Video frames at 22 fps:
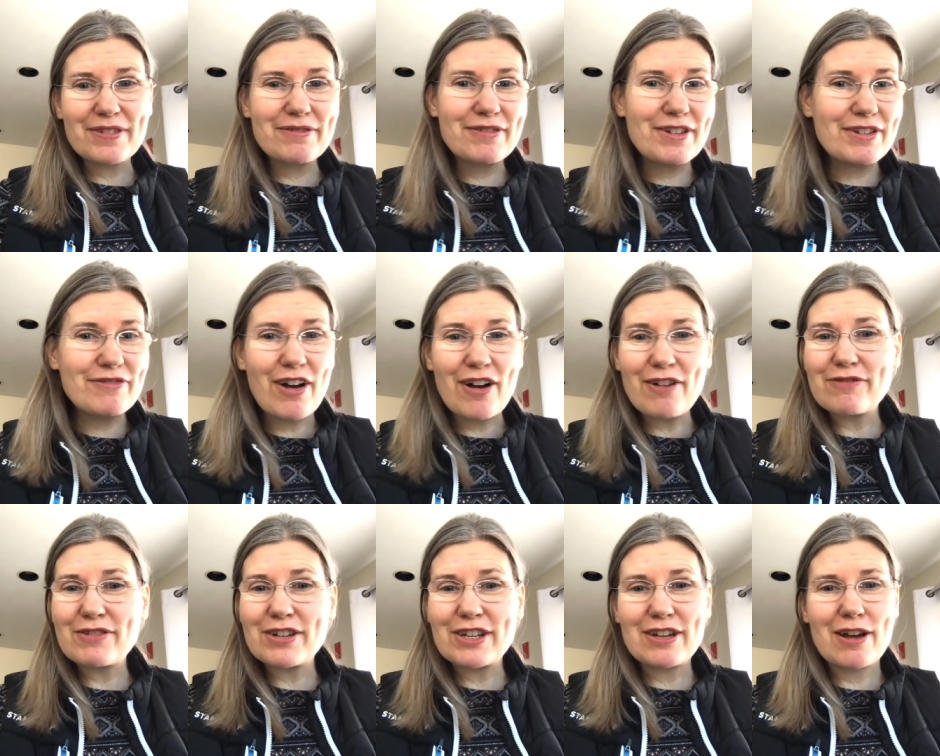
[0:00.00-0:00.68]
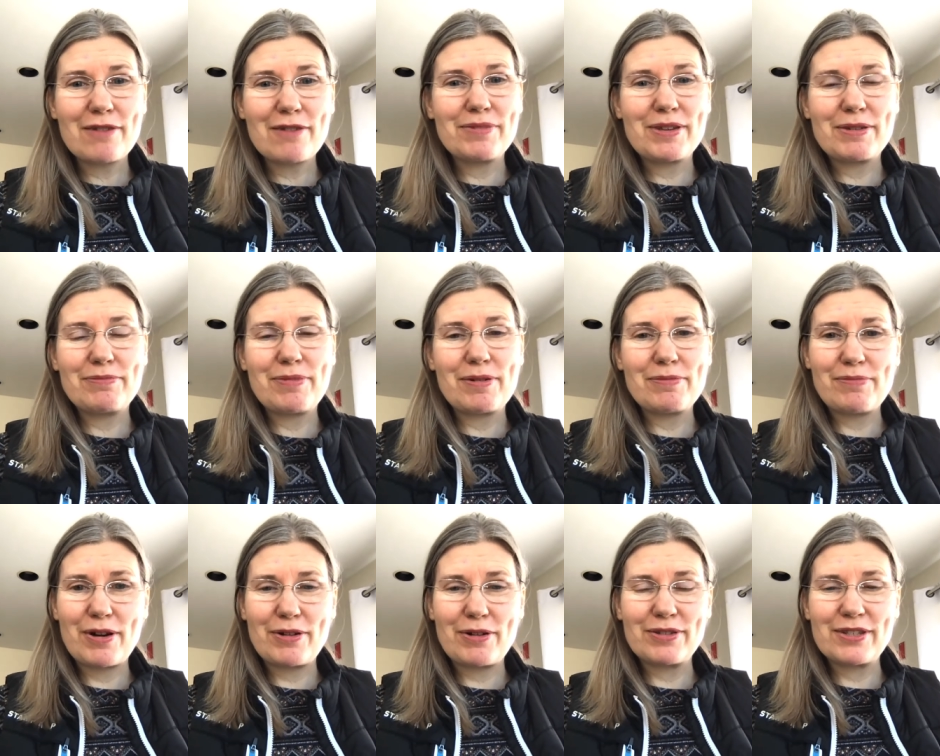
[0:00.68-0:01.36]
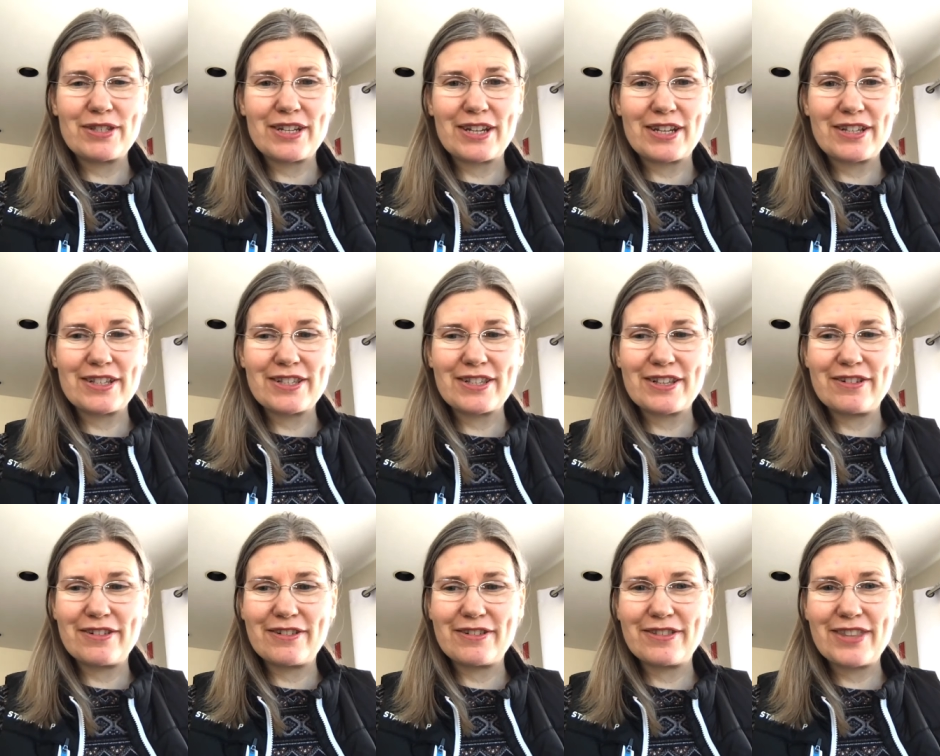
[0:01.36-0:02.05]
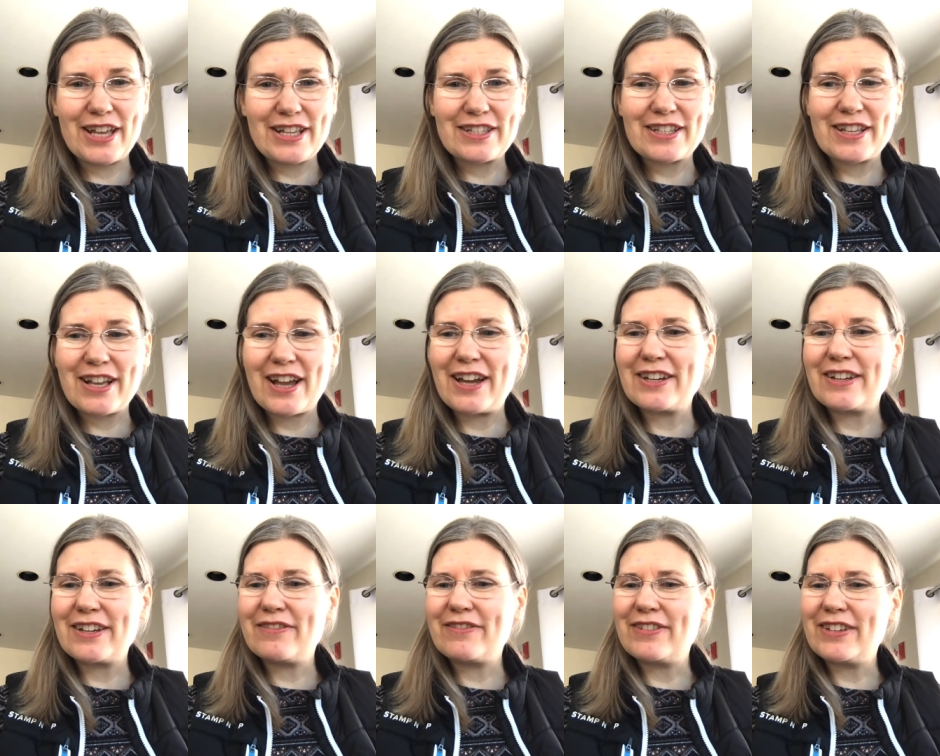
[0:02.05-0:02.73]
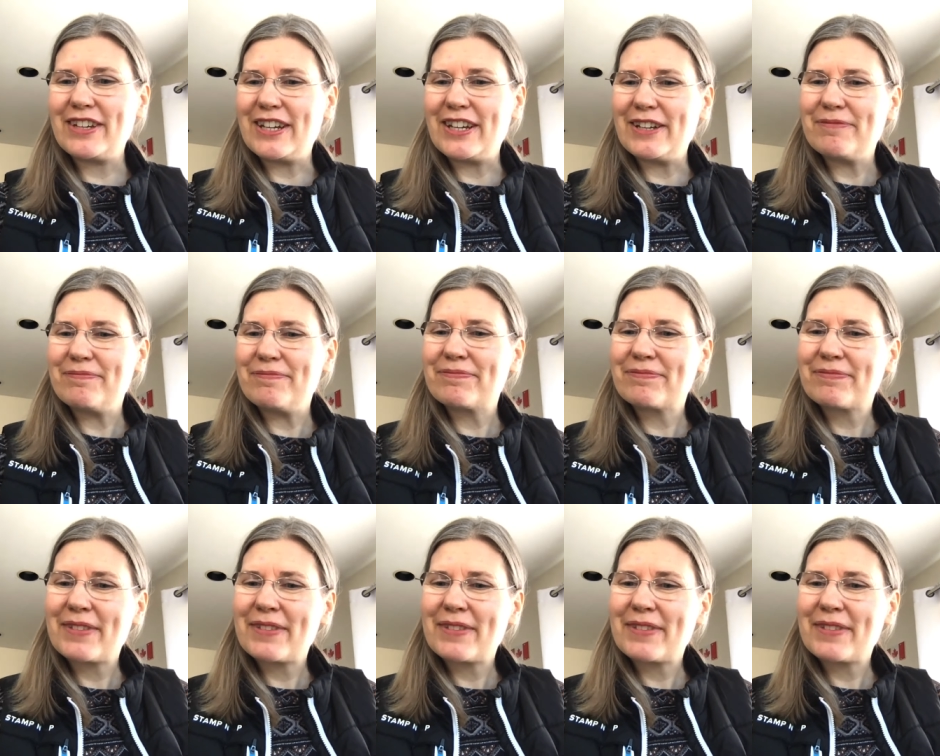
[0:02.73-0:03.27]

We've already got people posting, so that's kind of neat.